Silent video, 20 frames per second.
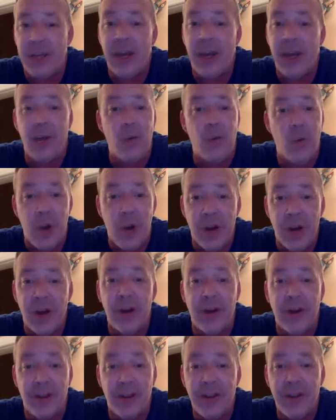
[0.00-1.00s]
and
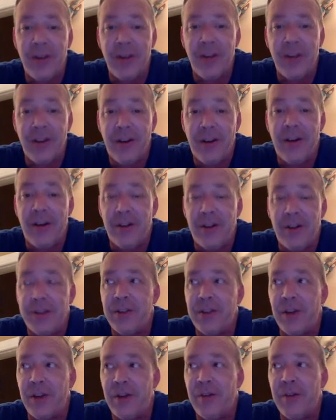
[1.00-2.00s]
weird
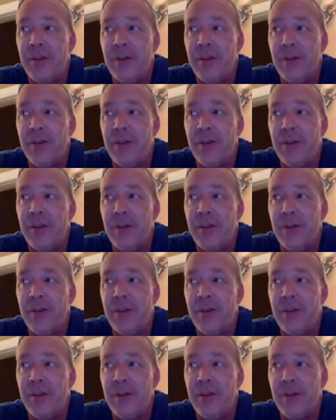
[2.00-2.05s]
also.